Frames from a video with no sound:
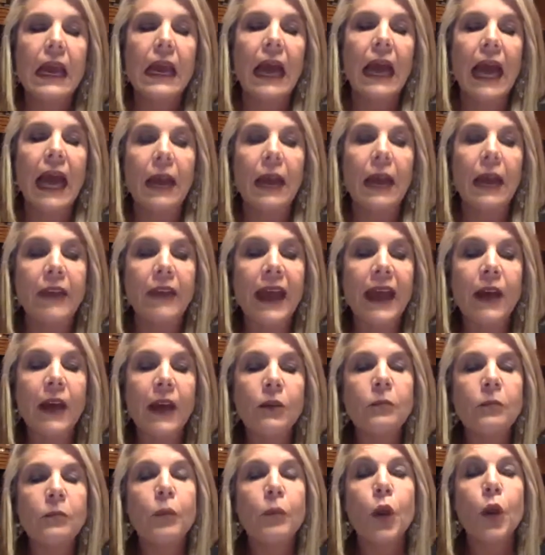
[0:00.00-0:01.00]
I
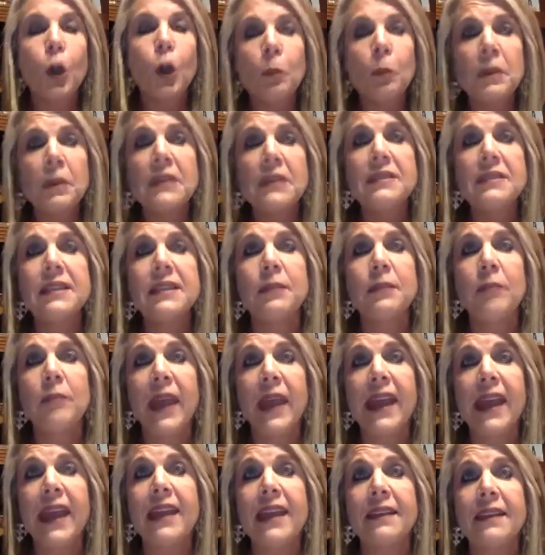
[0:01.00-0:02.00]
found purpose in
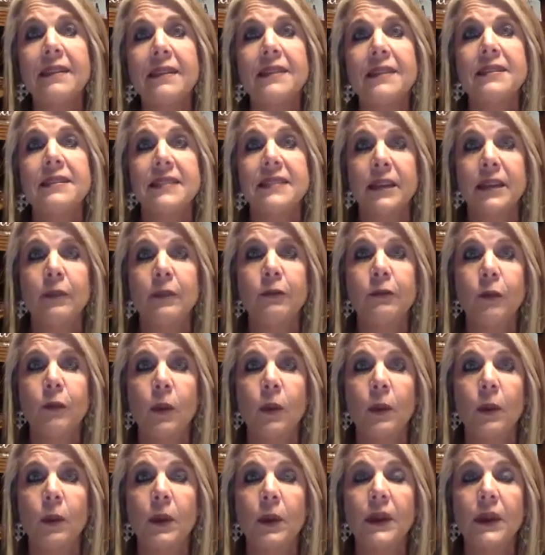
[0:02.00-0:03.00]
paying this gift
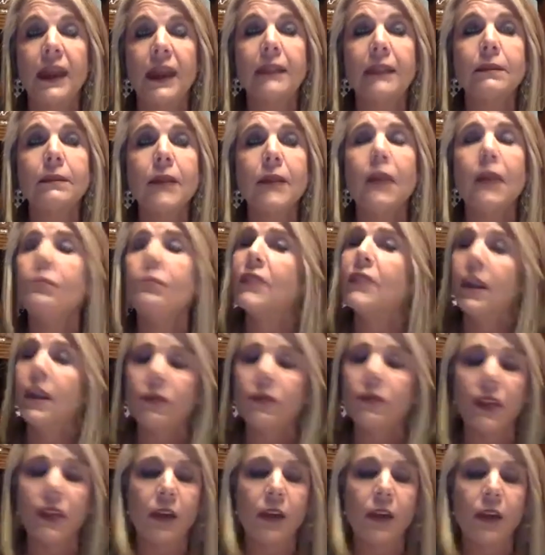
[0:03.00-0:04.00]
forward. I love, love,
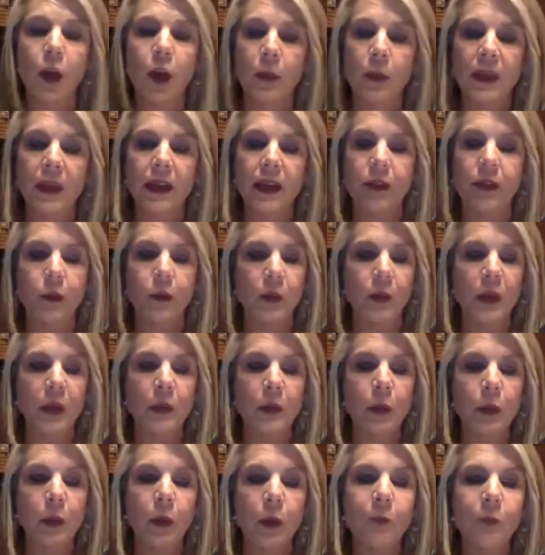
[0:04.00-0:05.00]
love helping other
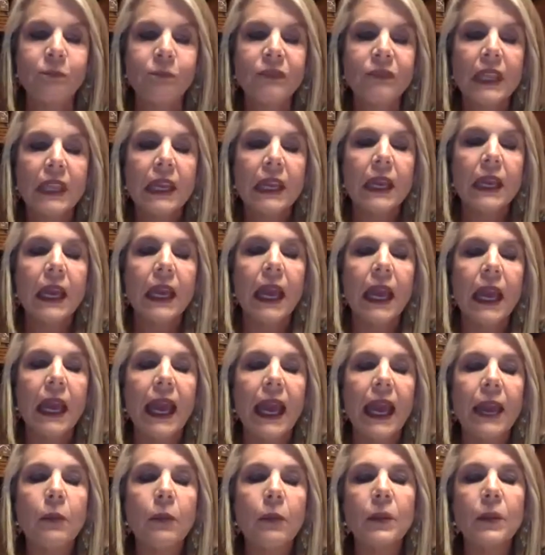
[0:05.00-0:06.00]
people.
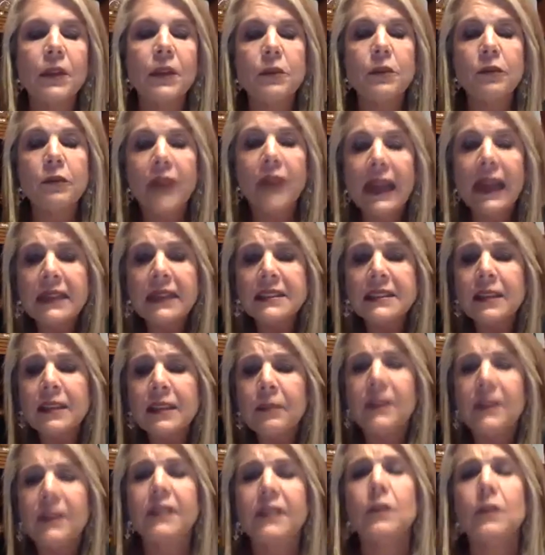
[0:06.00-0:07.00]
And when you find
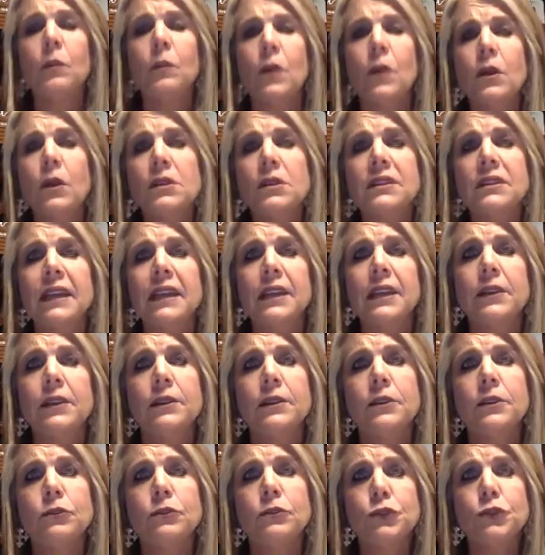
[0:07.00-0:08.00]
something that works,
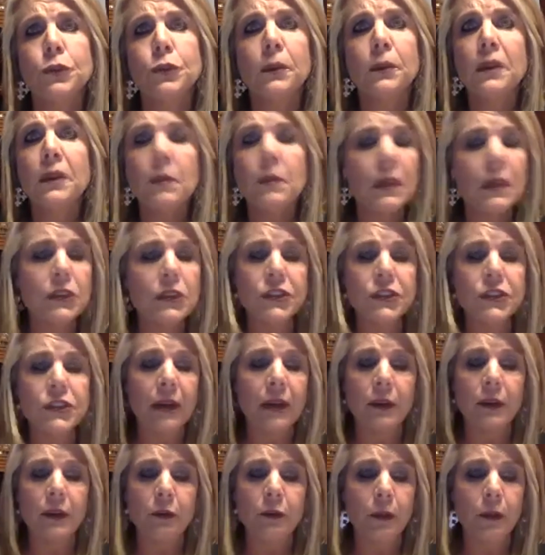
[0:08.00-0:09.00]
you truly want to
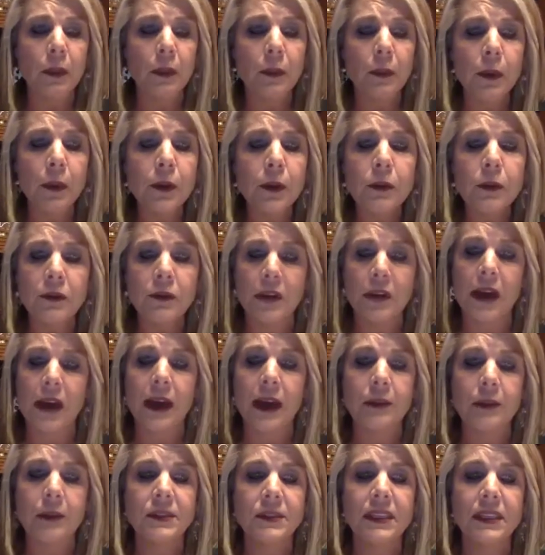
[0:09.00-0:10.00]
shout it from the
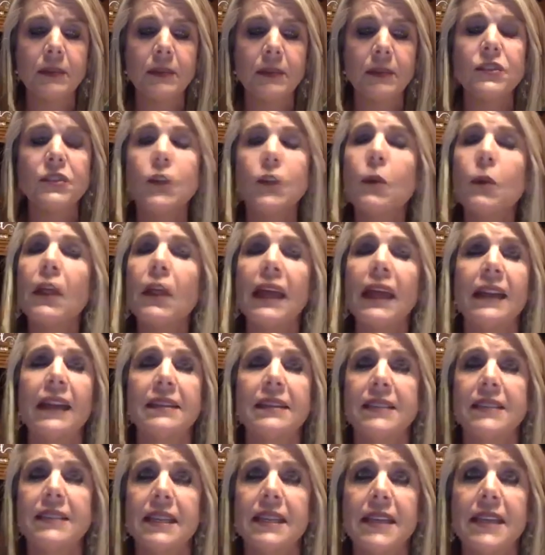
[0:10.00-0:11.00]
rooftops. And I'm so glad I
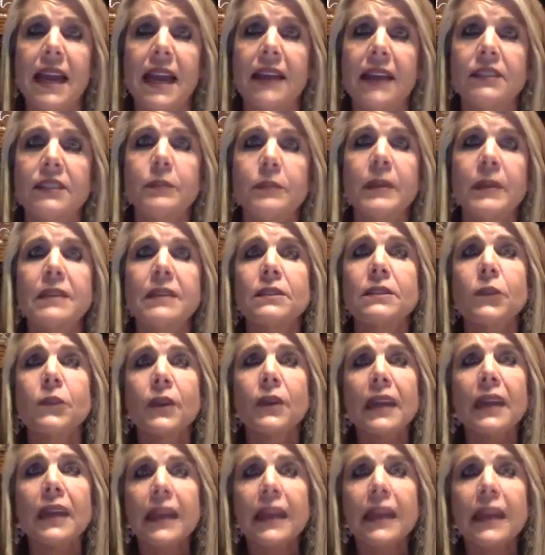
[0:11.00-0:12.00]
said yes, because
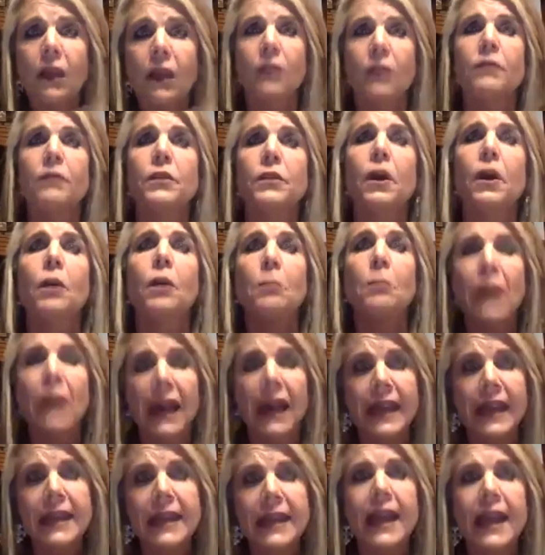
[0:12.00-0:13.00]
looking at all of y'all,
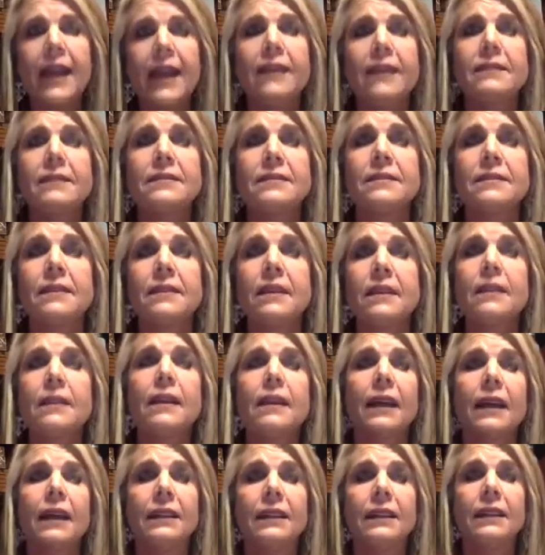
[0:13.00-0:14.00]
my yes
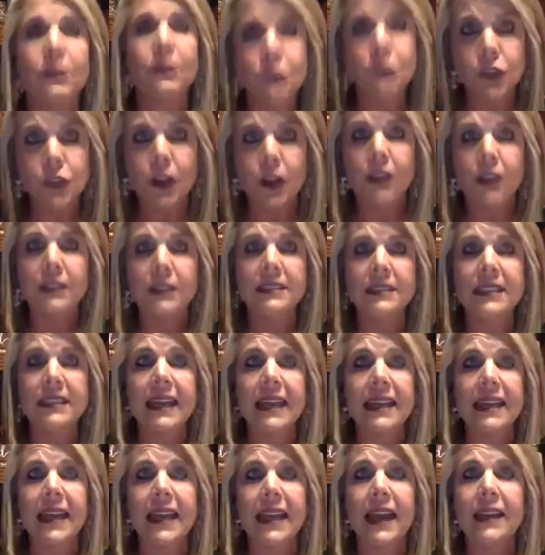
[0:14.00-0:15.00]
allowed y'all to say
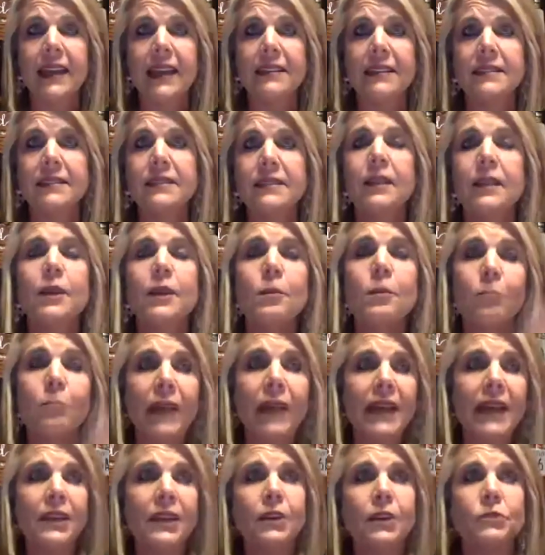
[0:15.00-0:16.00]
yes.
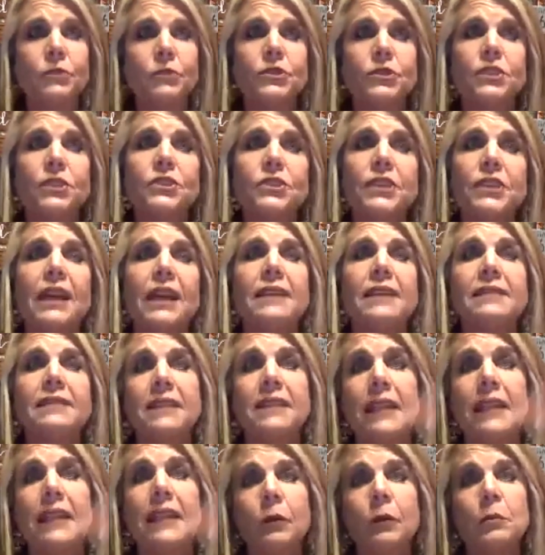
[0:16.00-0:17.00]
My coach's yes
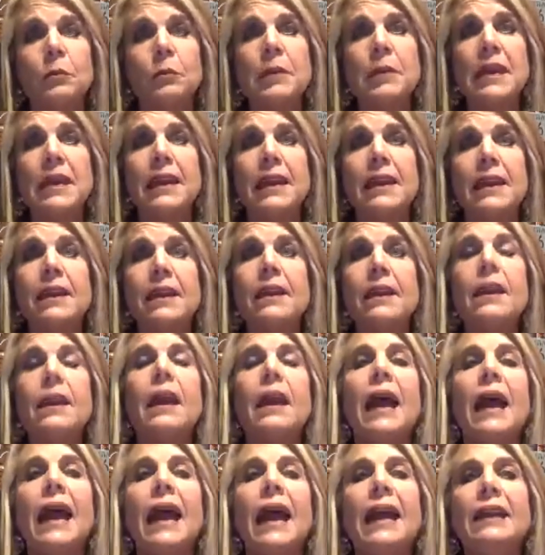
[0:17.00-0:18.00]
allowed me.
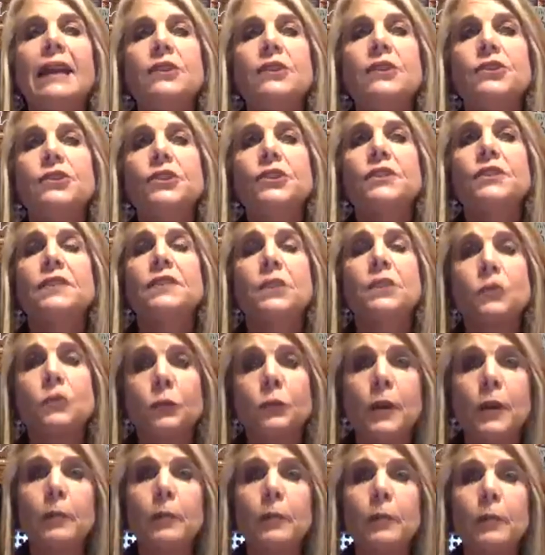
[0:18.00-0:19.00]
And it's just this
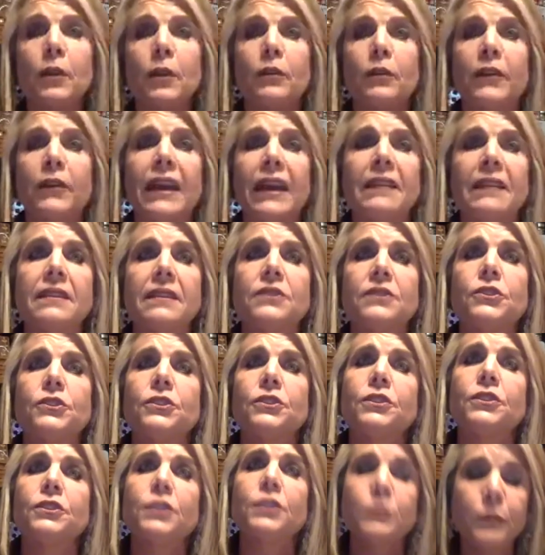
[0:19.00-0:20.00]
ripple effect. It's
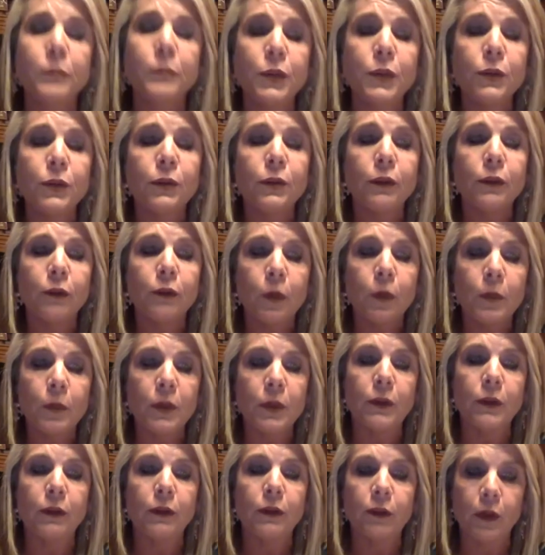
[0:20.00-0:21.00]
just this beautiful,
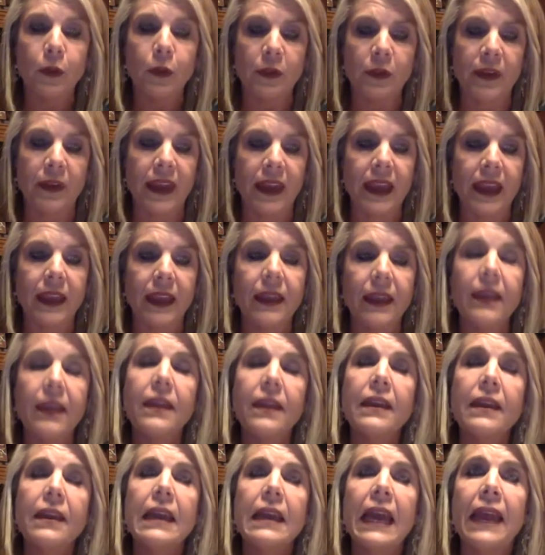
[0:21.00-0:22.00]
beautiful thing.
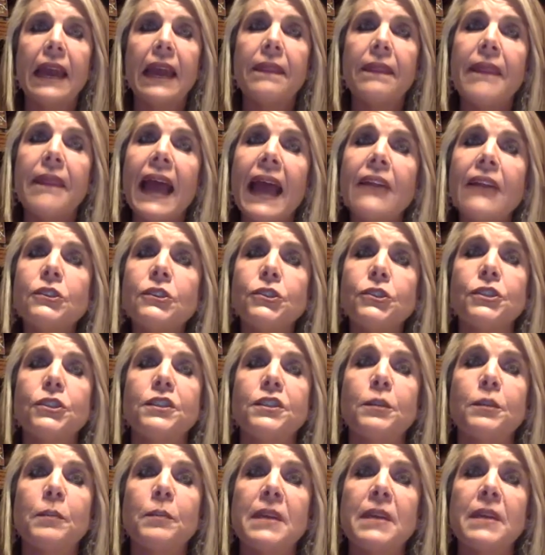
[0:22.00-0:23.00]
And that's
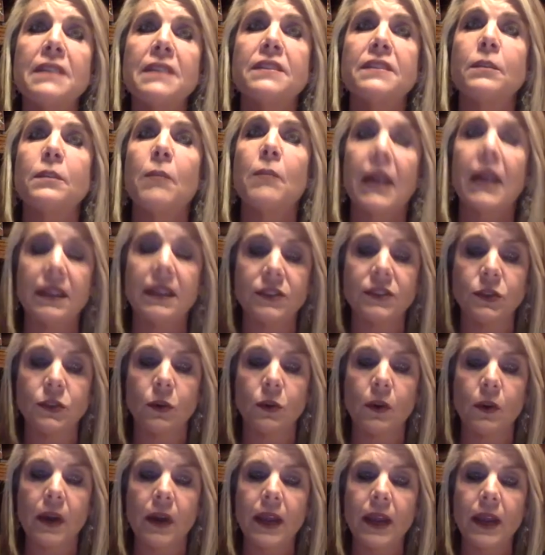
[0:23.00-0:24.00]
just a piece of my
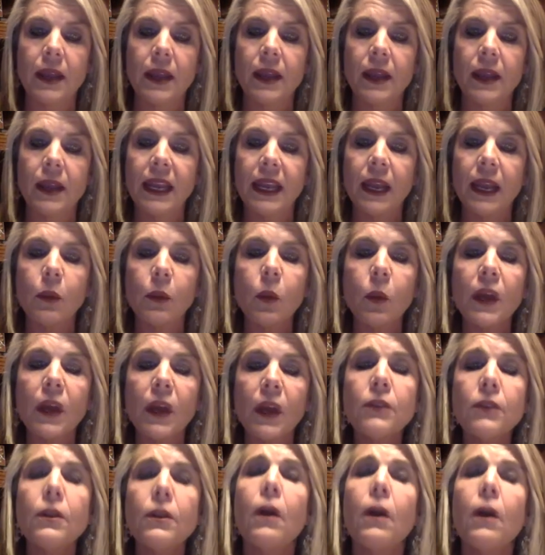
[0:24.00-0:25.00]
story. And I want
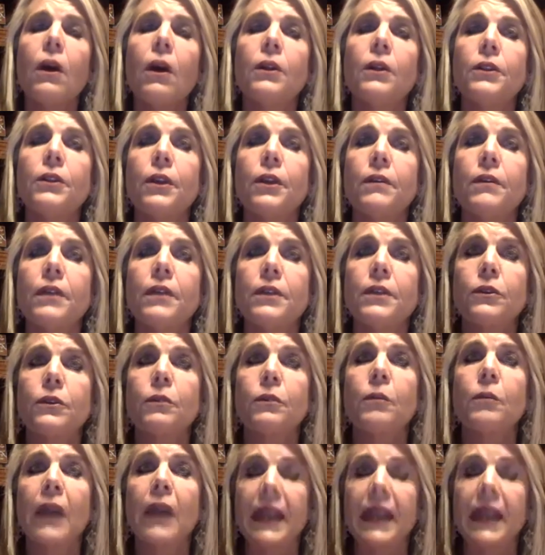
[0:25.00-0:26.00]
you to all know that you're
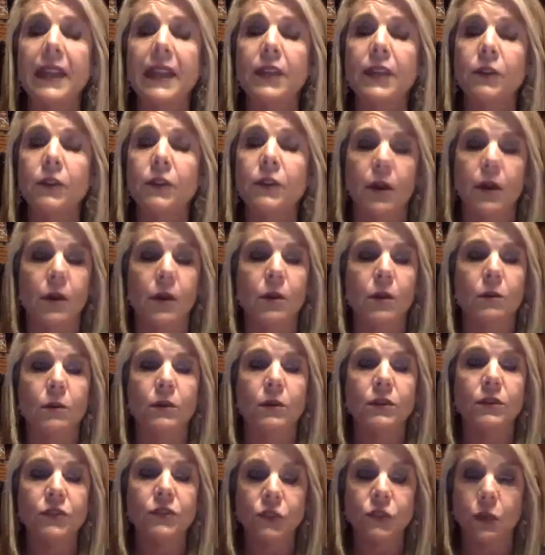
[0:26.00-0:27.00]
writing your
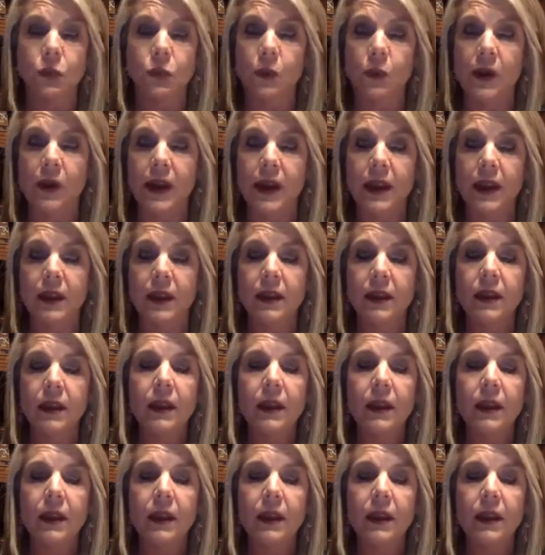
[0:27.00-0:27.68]
own story.